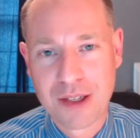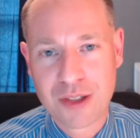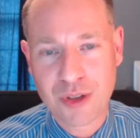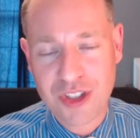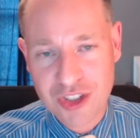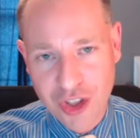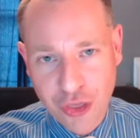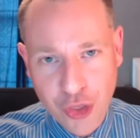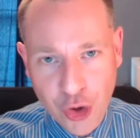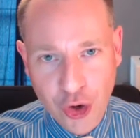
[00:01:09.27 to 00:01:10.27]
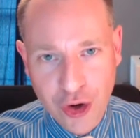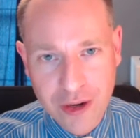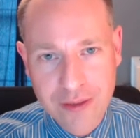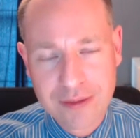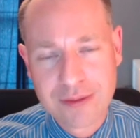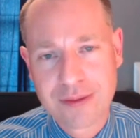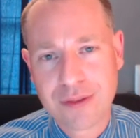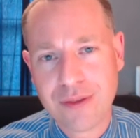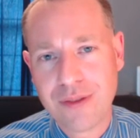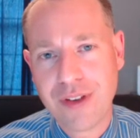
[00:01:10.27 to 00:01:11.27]
So this is the third
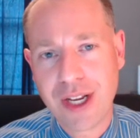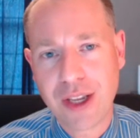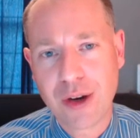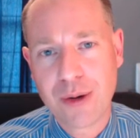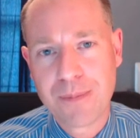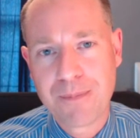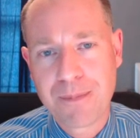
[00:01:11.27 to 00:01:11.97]
video,